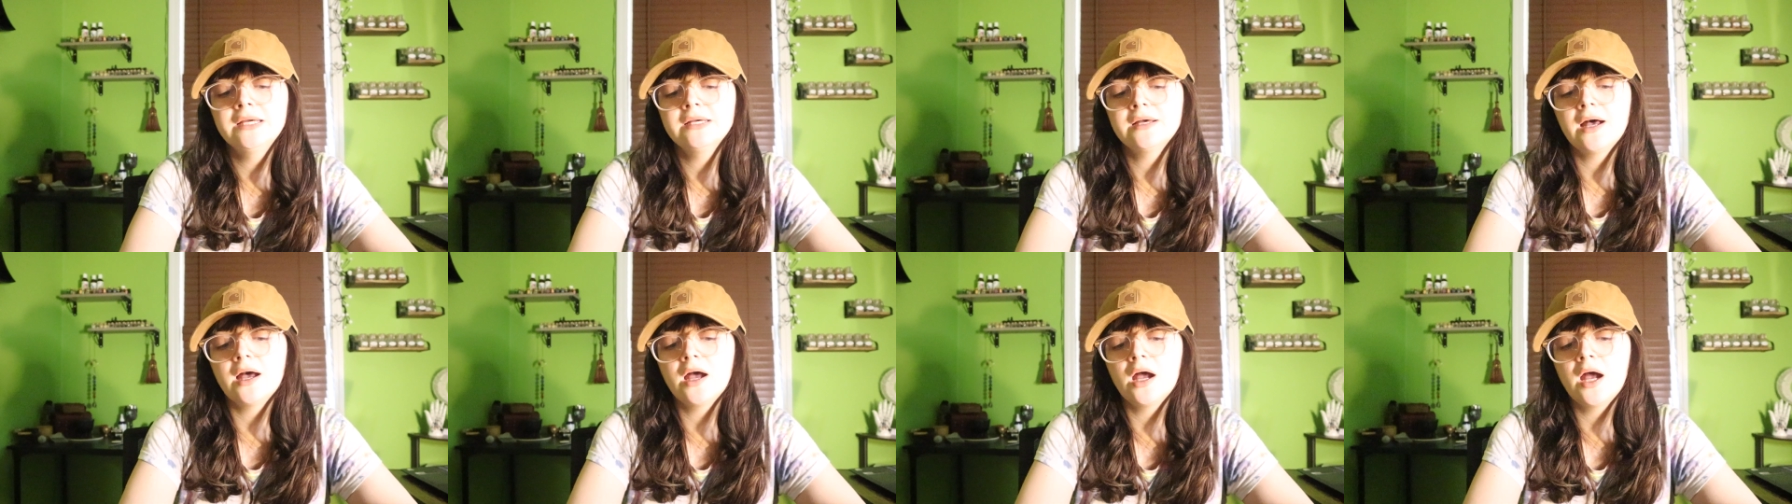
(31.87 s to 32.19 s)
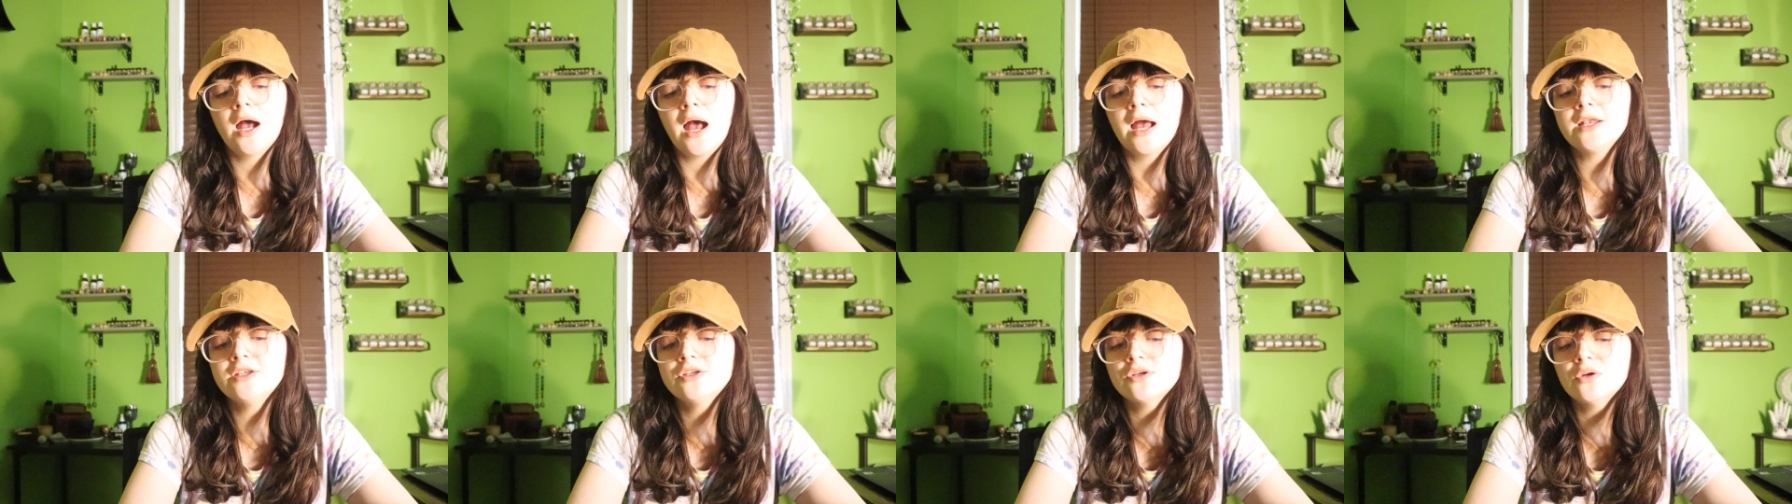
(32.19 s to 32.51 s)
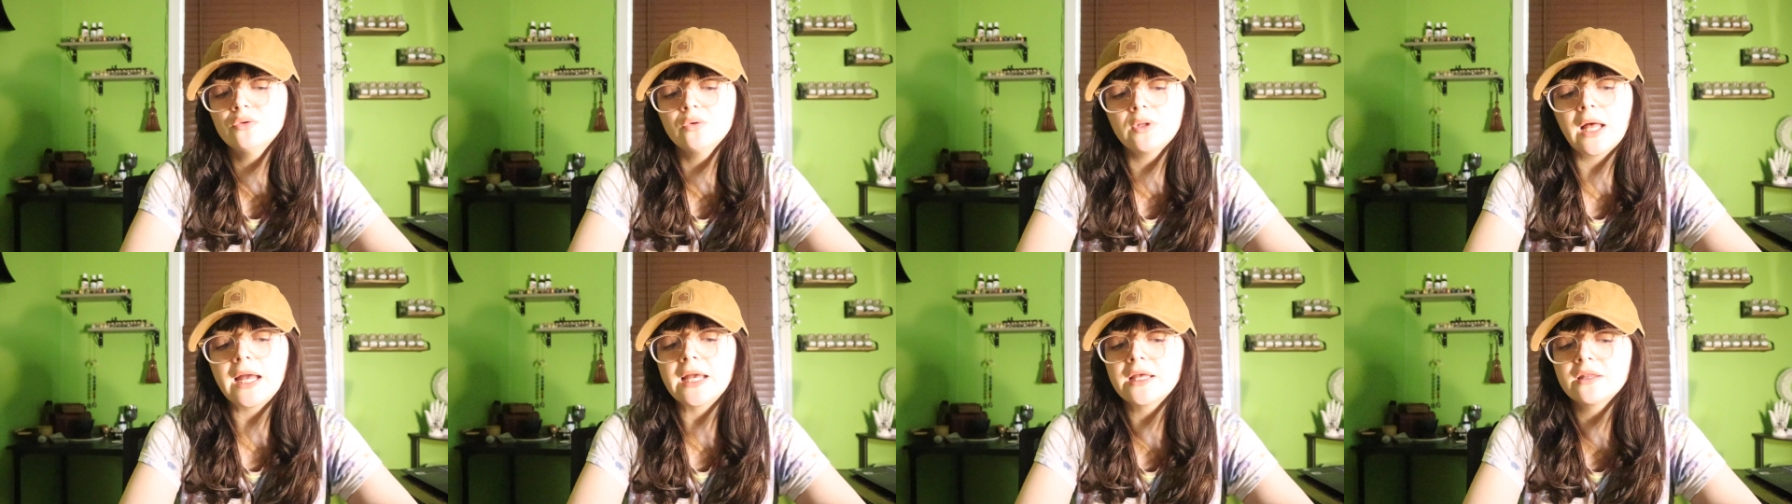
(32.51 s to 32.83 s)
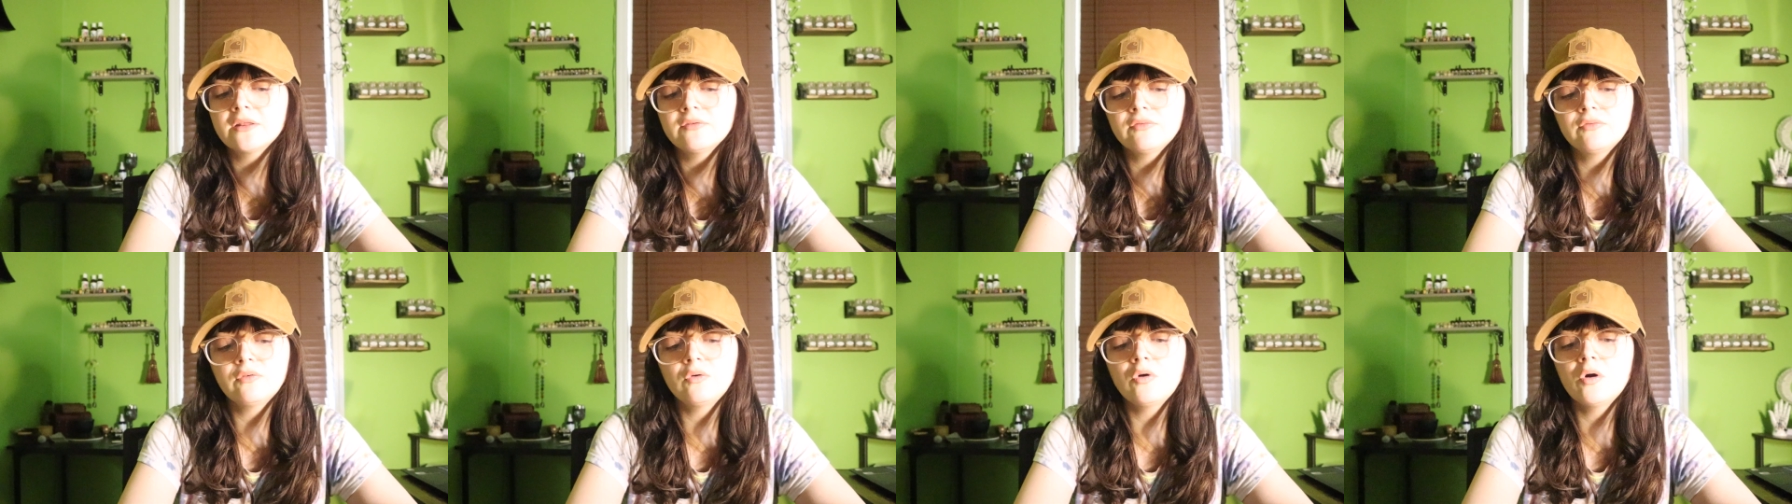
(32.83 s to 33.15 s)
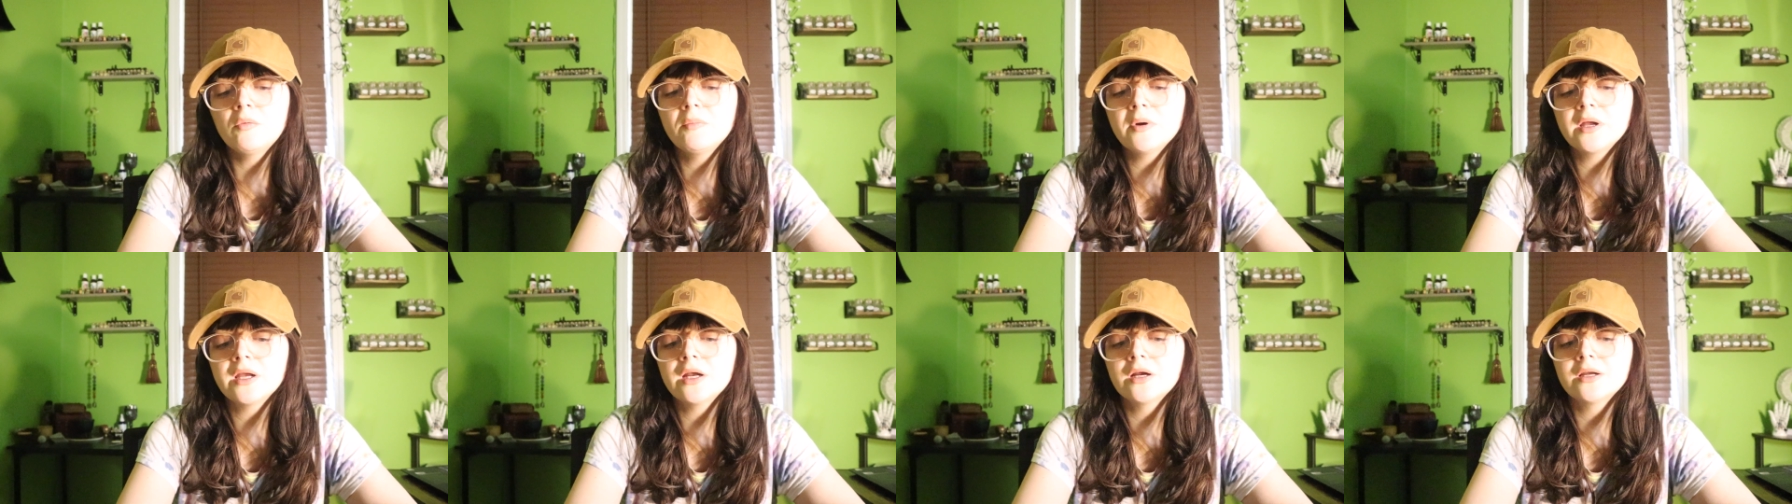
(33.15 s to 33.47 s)
Uh, I do like the
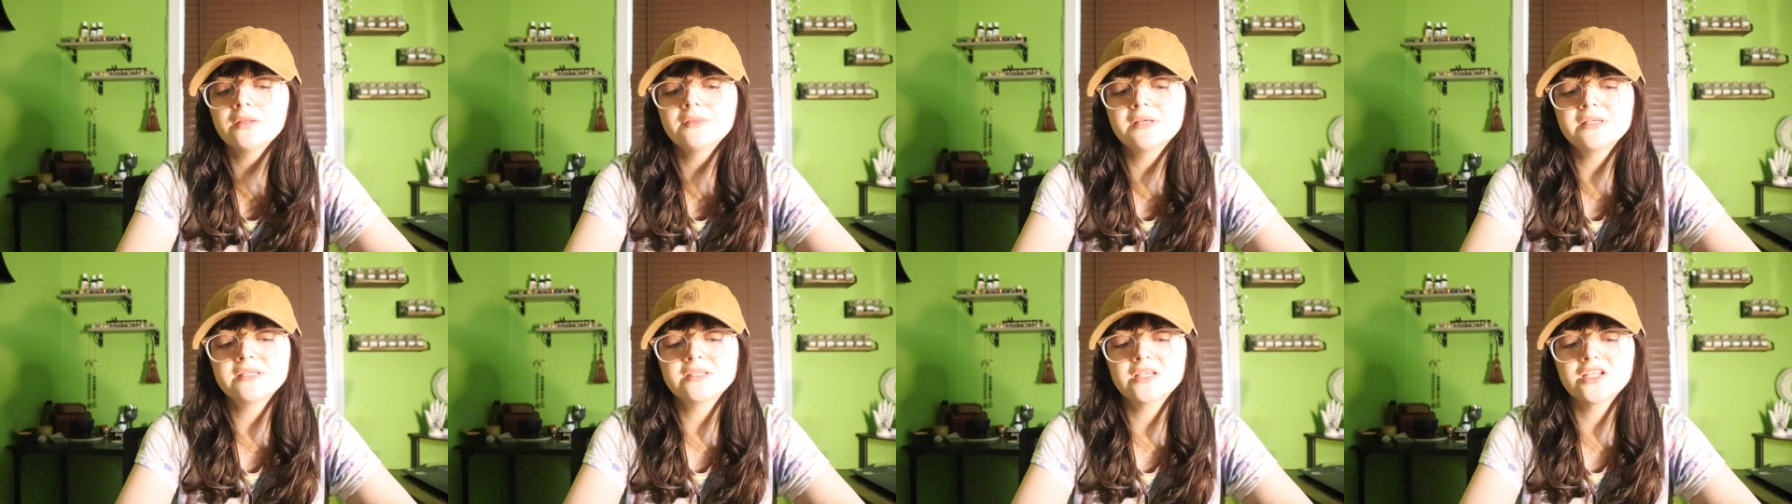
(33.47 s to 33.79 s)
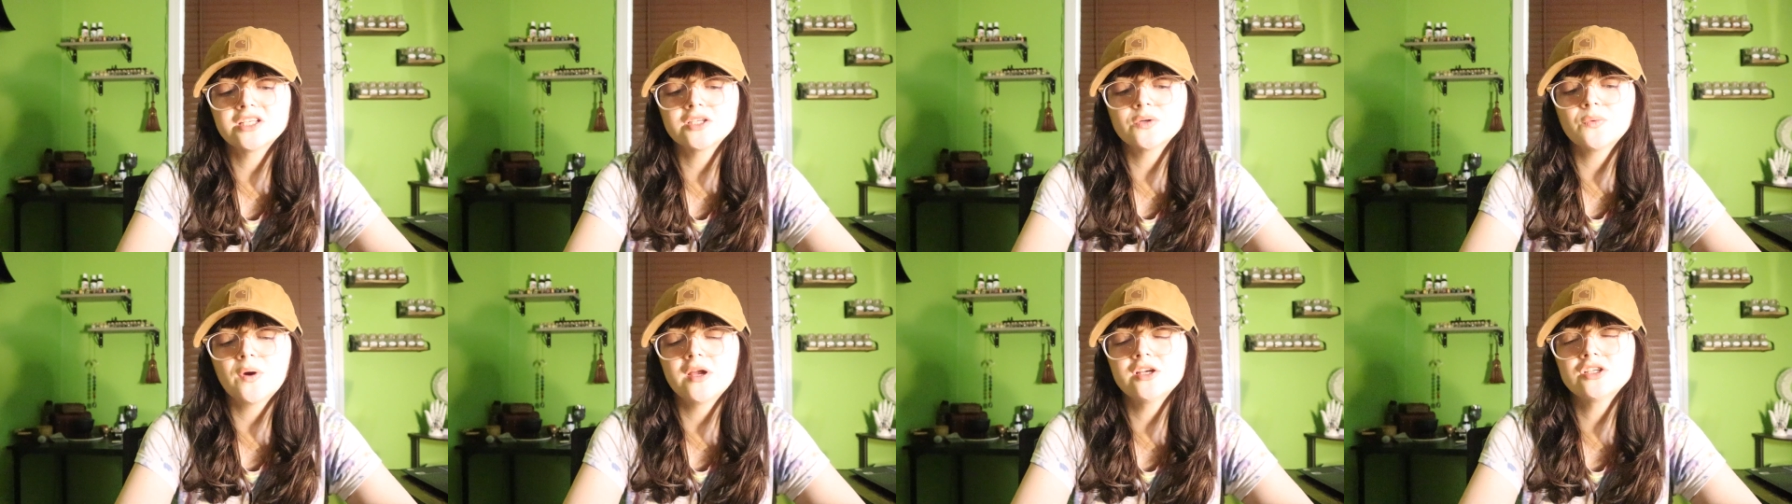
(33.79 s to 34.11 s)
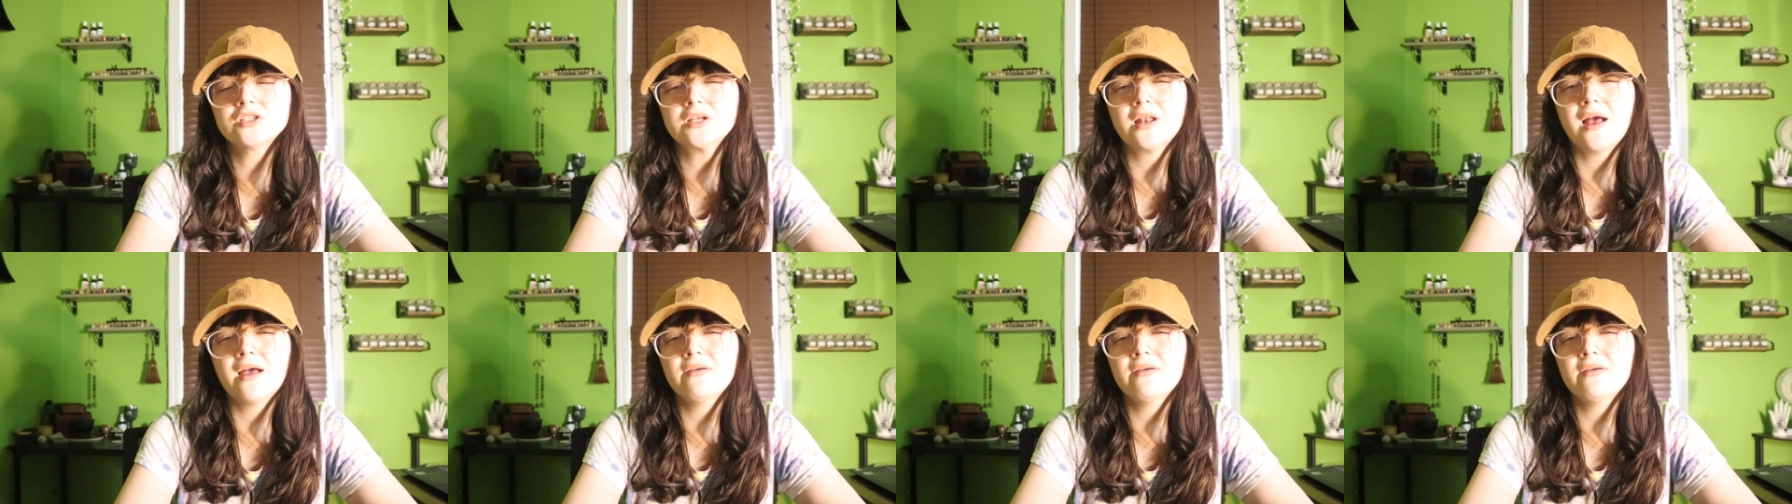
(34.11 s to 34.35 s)
fool, but here in this situation,